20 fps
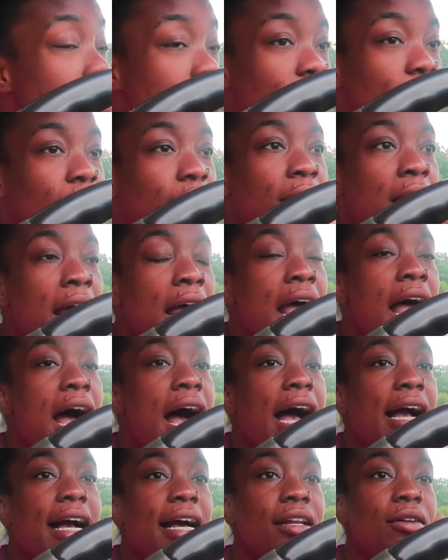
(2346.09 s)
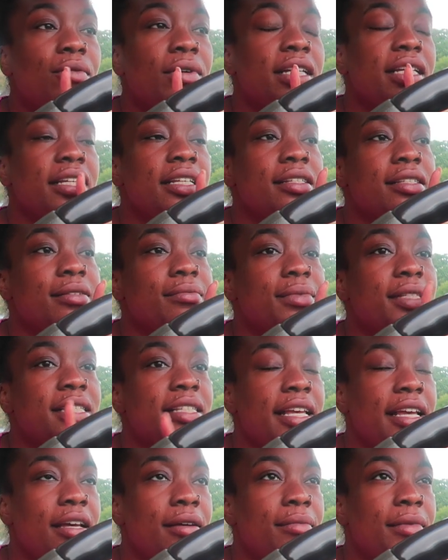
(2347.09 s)
So I kind of want to eat some
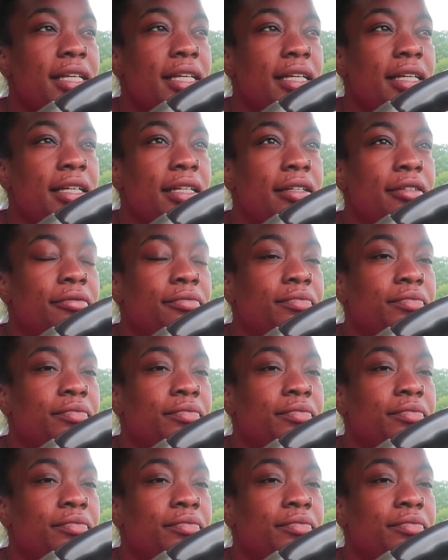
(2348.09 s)
salmon,